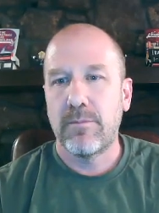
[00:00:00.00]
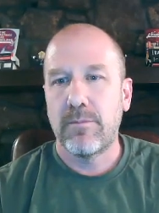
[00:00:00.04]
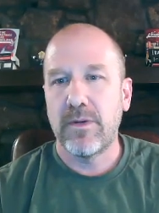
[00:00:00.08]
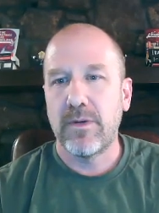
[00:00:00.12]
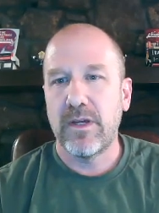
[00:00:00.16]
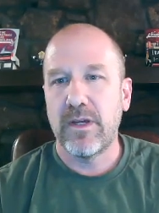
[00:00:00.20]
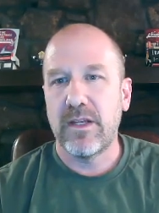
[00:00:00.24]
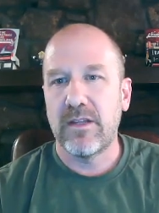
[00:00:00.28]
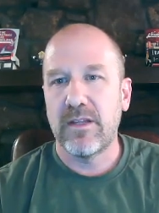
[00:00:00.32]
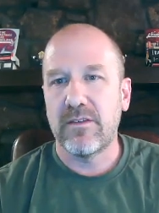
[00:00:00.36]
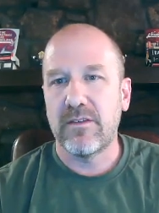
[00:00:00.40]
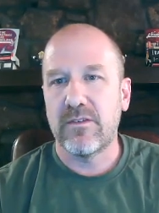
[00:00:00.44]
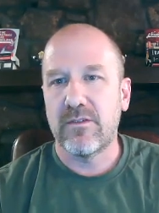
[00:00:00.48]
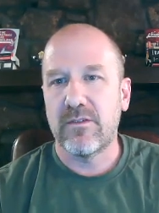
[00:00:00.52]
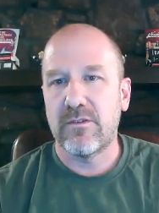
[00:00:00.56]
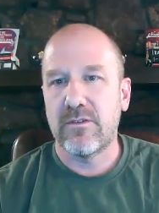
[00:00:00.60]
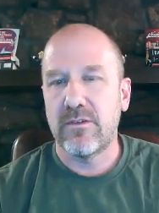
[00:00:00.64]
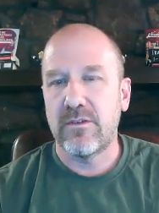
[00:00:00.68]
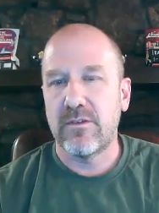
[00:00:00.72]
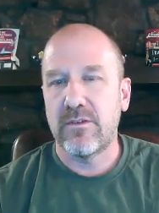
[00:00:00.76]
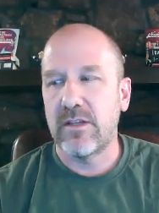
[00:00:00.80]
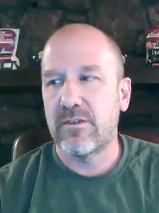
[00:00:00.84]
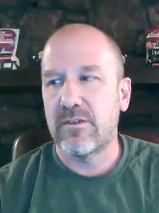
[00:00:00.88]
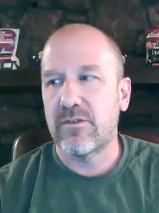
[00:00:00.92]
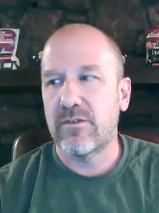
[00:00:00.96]
but it's
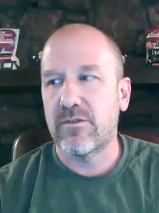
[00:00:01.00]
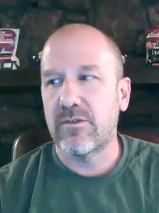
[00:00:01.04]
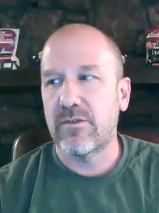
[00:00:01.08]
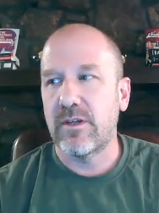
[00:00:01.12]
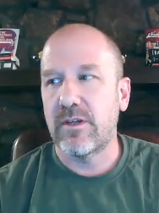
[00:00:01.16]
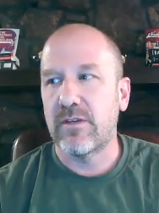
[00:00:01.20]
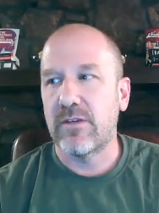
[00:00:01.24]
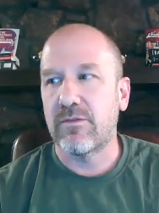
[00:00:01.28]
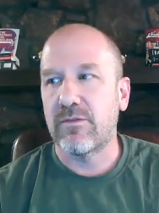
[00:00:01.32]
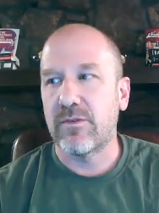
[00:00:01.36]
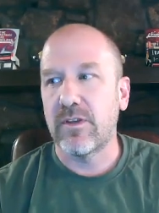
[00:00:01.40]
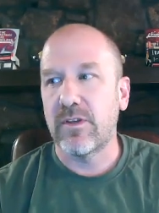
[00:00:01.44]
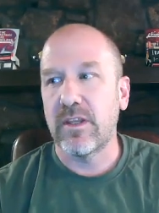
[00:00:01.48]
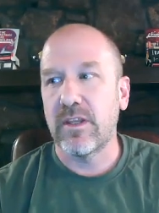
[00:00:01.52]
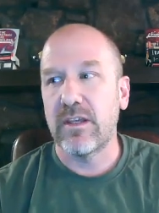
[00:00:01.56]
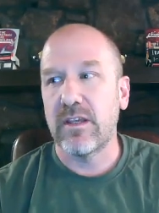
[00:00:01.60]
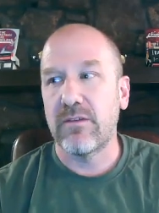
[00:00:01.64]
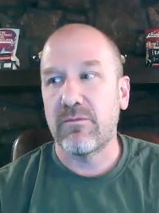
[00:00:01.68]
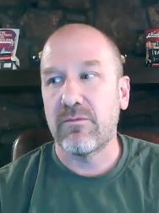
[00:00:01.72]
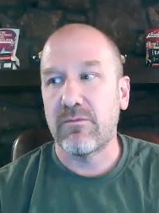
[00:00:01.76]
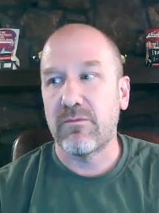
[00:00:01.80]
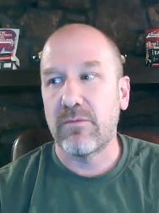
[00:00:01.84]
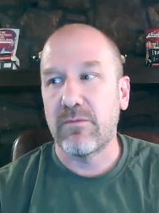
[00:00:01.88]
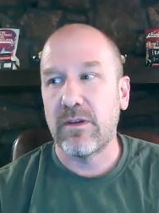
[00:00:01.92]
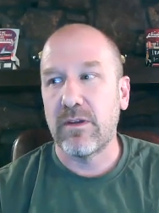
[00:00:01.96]

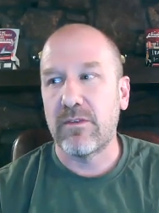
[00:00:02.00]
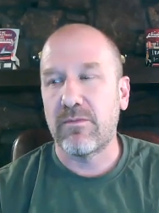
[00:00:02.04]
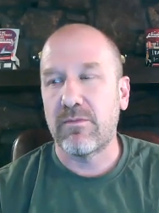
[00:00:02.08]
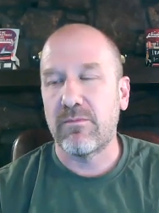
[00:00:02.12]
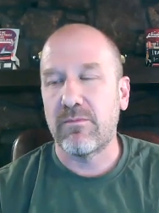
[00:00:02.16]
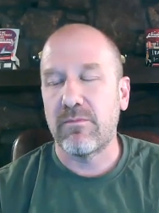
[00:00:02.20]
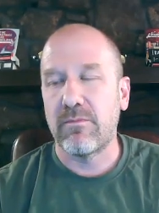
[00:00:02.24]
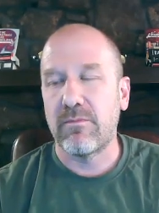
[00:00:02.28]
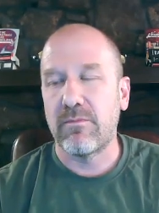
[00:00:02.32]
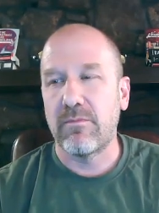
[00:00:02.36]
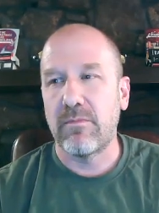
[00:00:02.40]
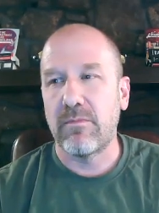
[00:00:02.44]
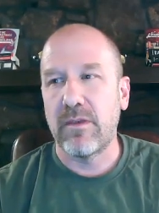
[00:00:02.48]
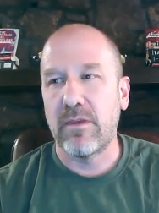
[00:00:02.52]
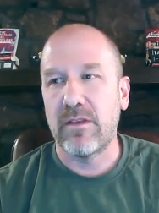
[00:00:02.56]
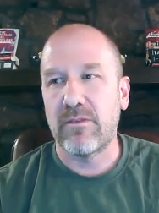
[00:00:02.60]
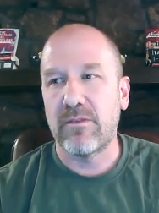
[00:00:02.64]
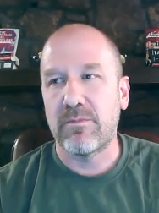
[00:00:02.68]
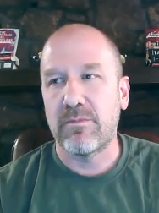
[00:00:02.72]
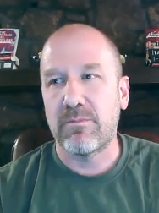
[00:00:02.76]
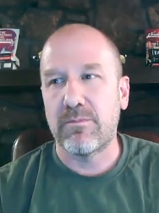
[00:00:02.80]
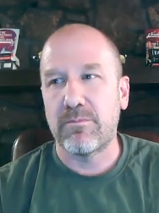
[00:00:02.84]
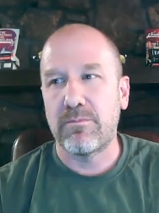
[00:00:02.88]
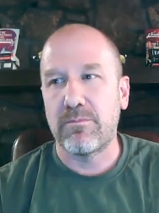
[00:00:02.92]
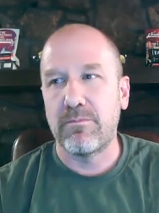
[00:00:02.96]
really it's
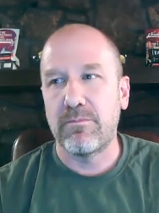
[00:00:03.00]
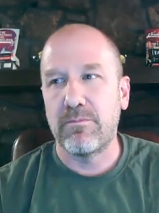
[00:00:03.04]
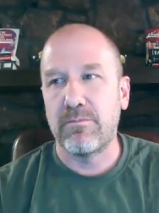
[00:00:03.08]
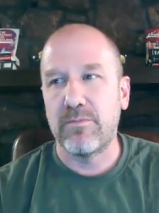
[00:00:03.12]
it's